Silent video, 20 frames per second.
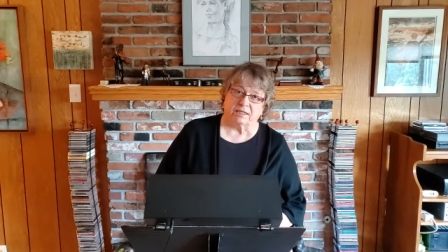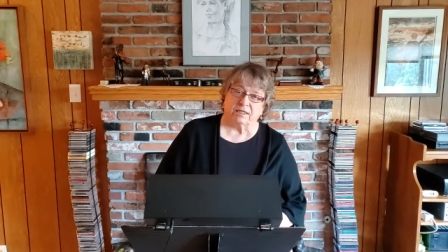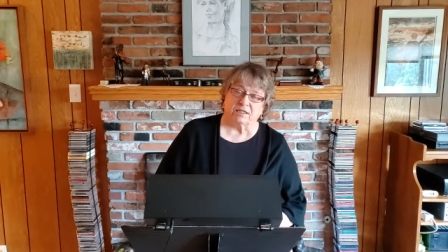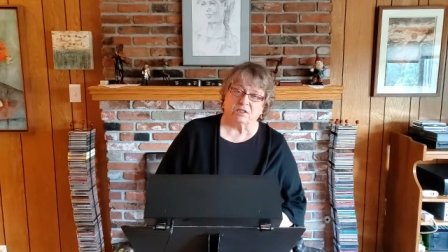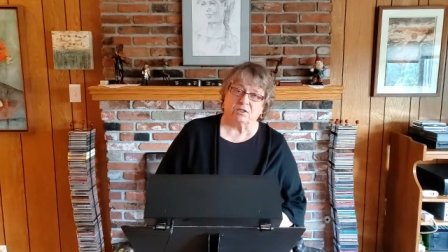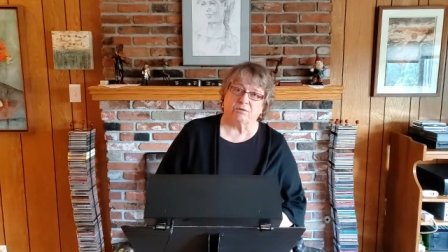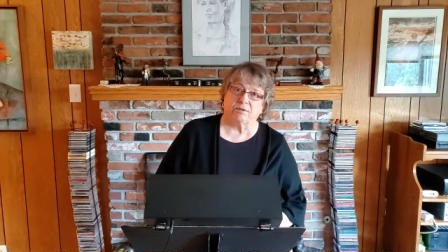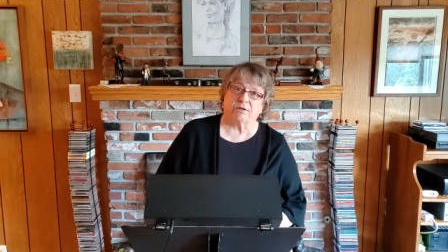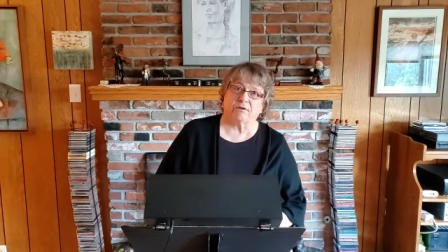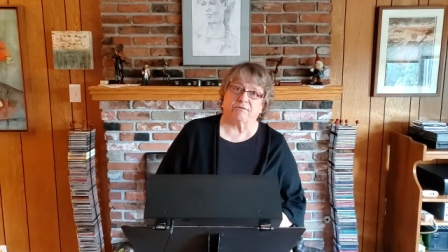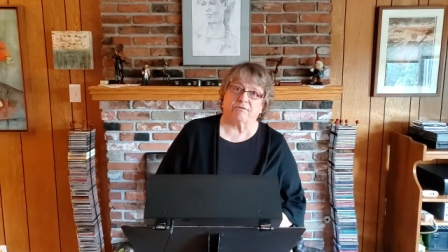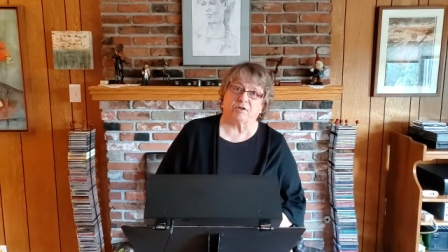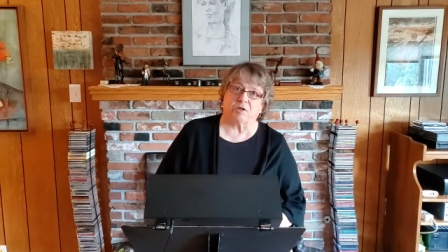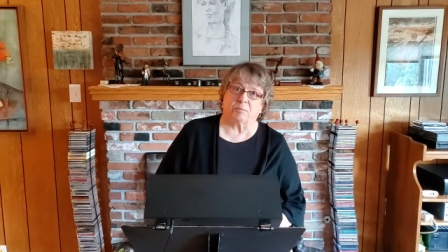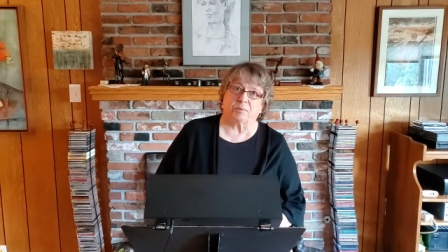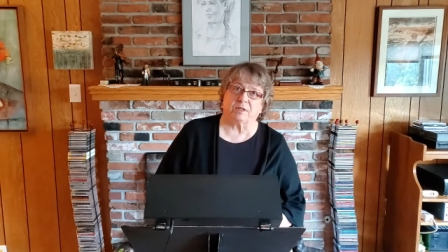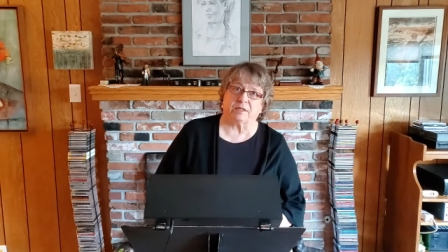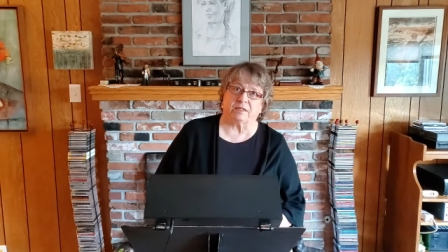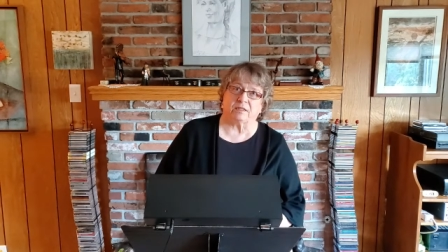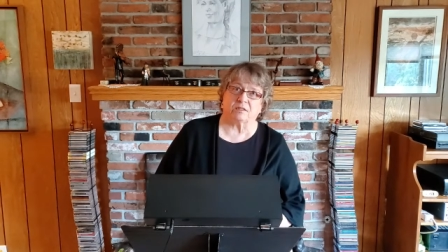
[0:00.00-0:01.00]
So they were very
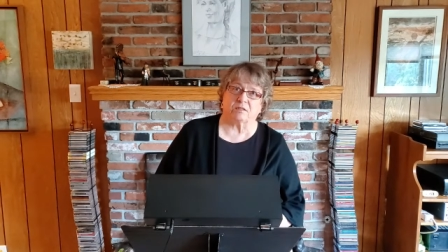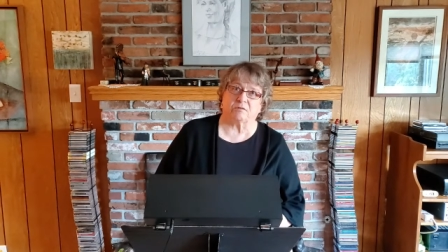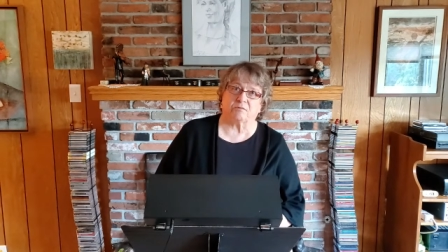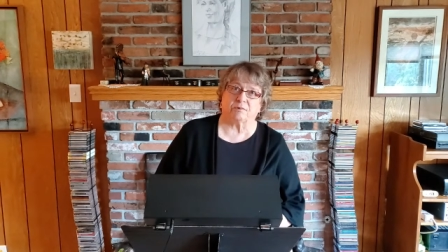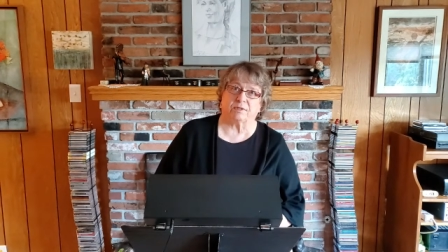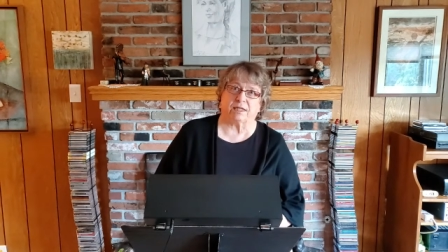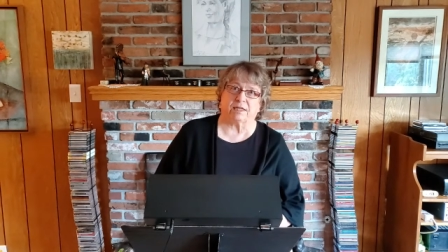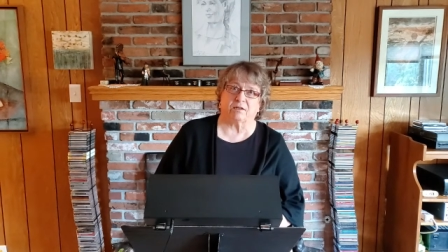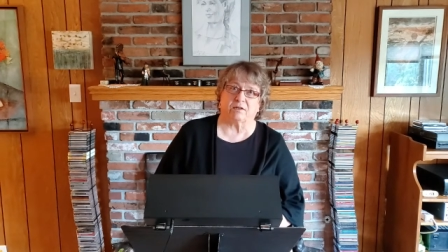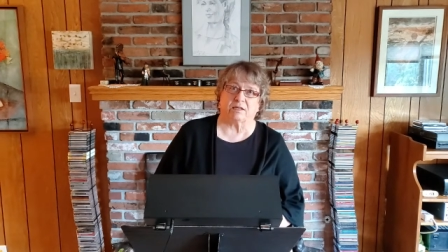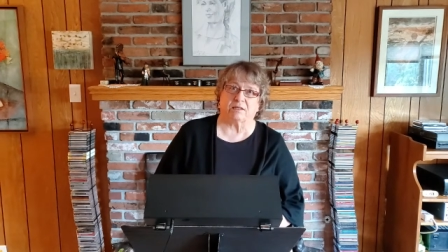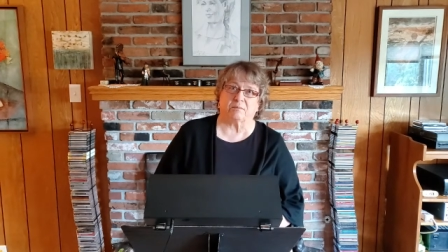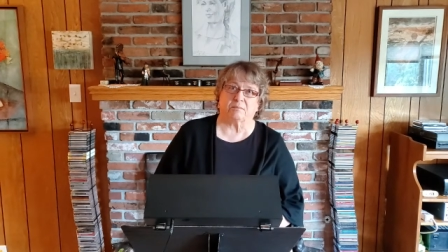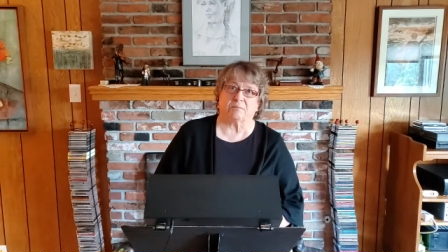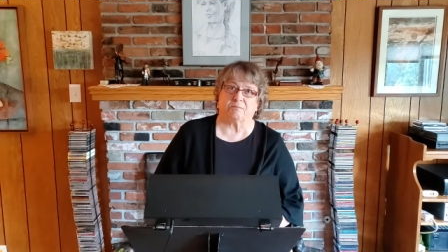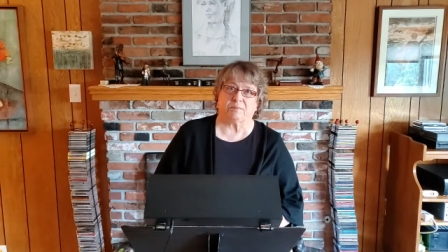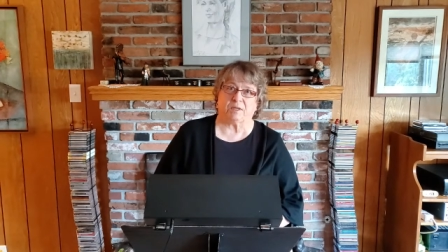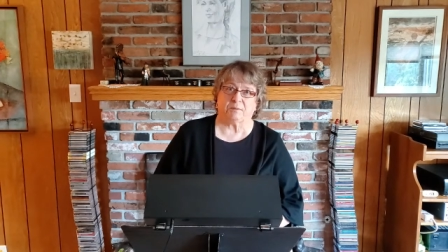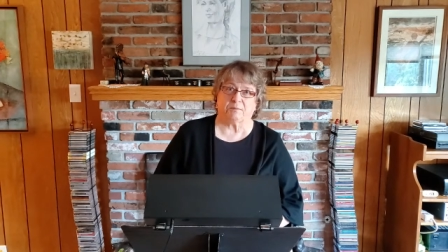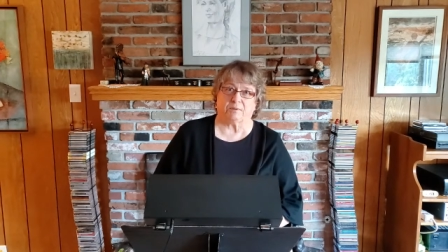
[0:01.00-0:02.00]
pleased when they
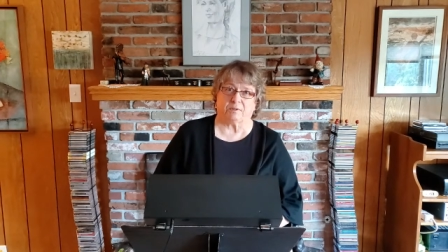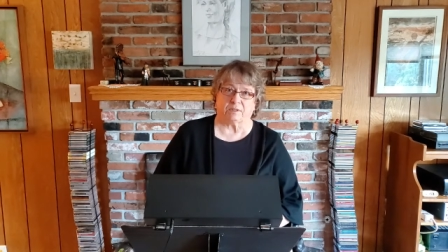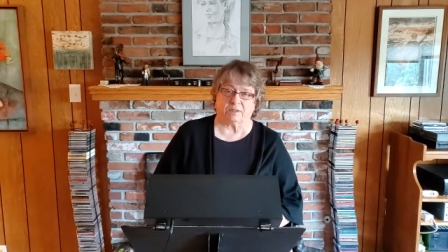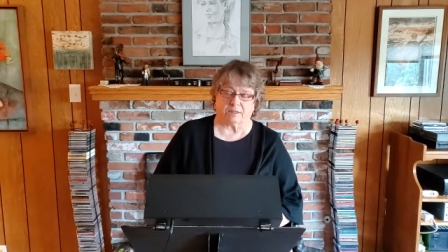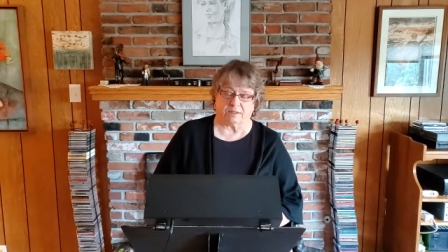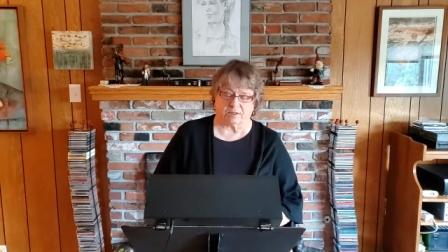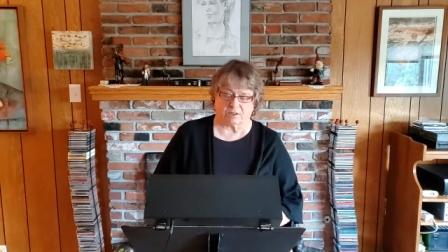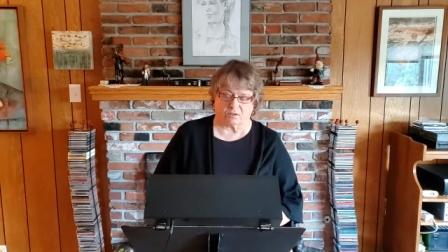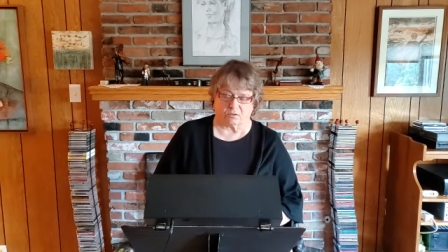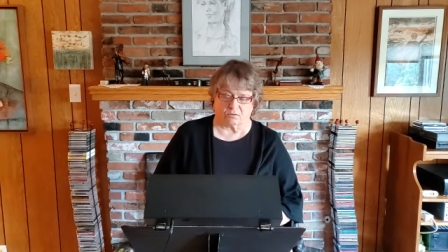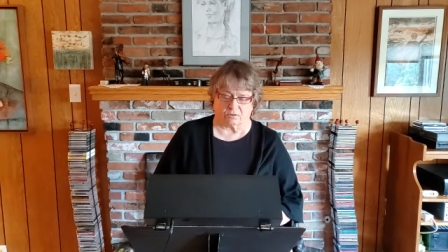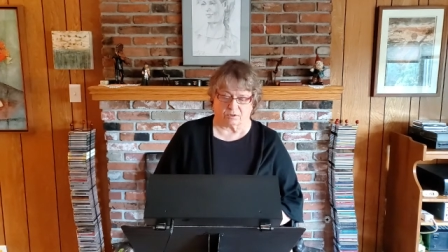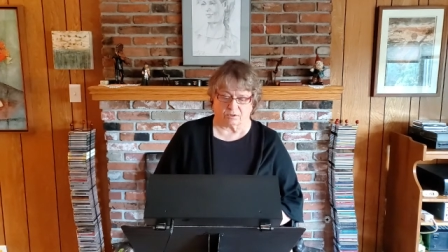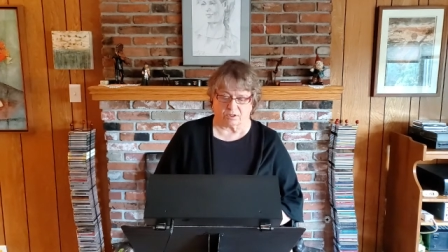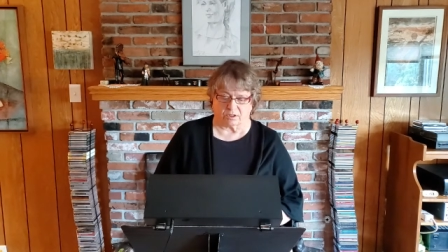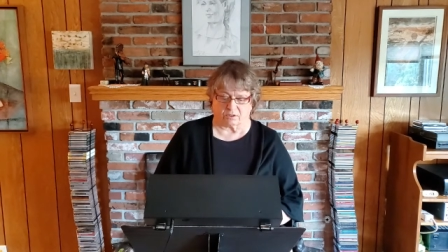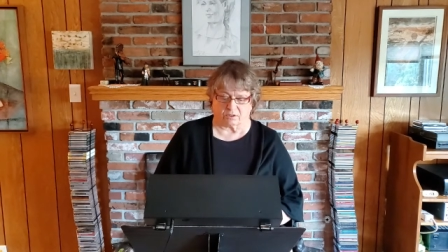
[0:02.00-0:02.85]
got people in this course